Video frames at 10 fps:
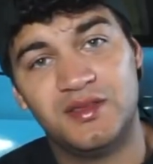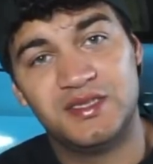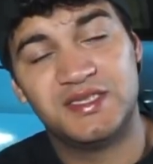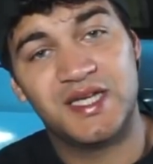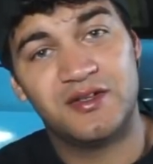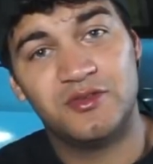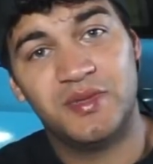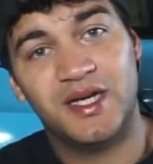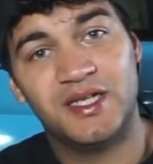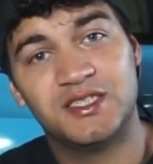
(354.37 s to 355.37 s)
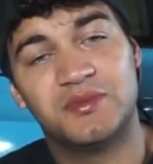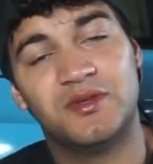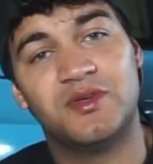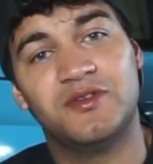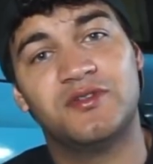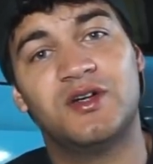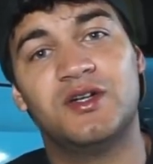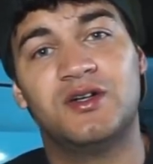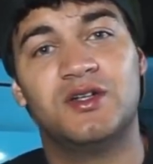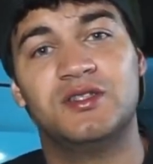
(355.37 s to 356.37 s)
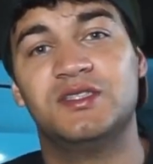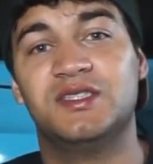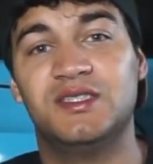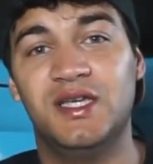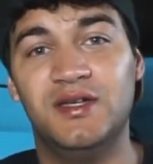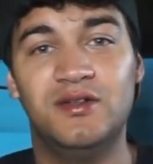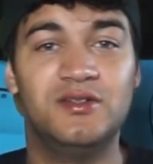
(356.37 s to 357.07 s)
saddlebags my wife got on sale,